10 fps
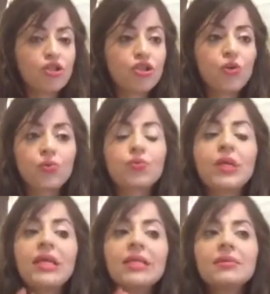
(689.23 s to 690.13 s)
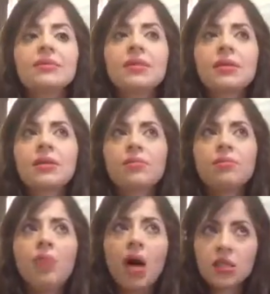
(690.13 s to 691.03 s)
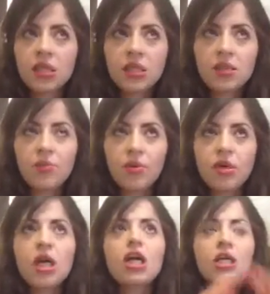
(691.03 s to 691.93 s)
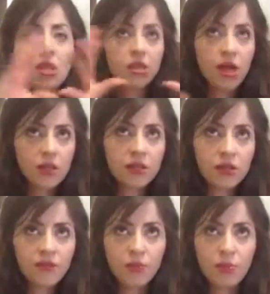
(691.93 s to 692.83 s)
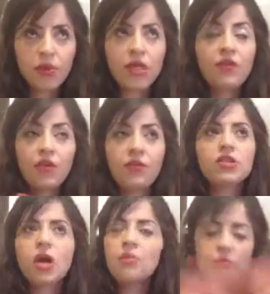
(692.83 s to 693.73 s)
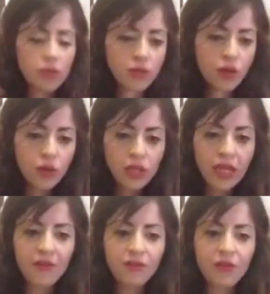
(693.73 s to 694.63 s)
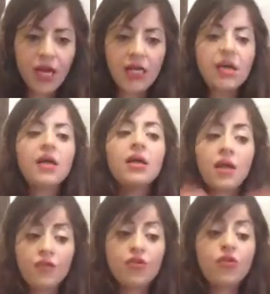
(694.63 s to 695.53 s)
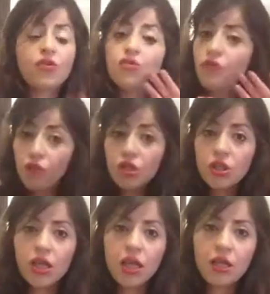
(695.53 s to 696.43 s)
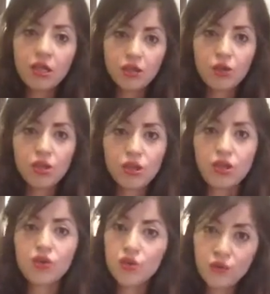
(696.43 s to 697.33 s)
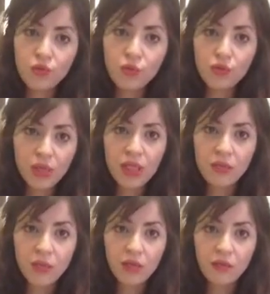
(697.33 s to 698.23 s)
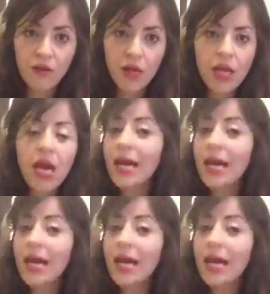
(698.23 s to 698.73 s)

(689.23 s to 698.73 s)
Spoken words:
So read the boxes in the book, the titles of the book. If you have a time, read the whole thing after that. If you don't, focus on the NCLEX questions. You would be really, really fun.